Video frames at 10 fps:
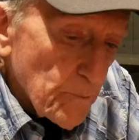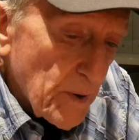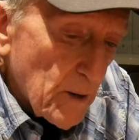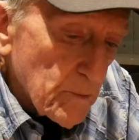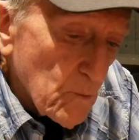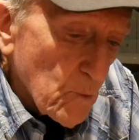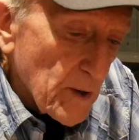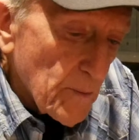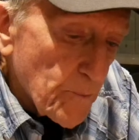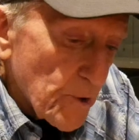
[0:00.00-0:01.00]
pub,
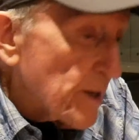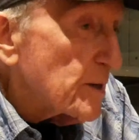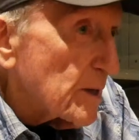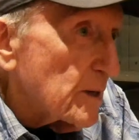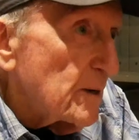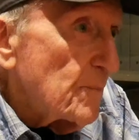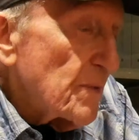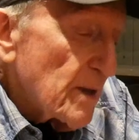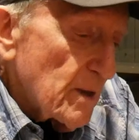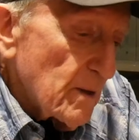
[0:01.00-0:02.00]
we printed
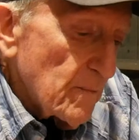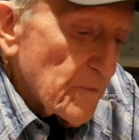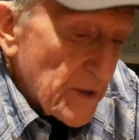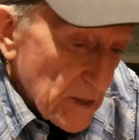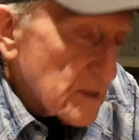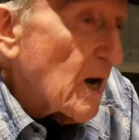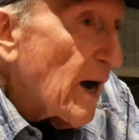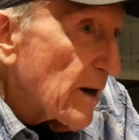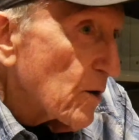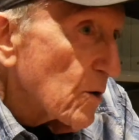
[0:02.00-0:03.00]
the
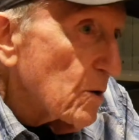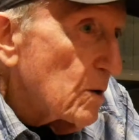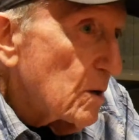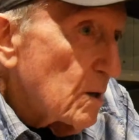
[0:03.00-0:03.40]
entire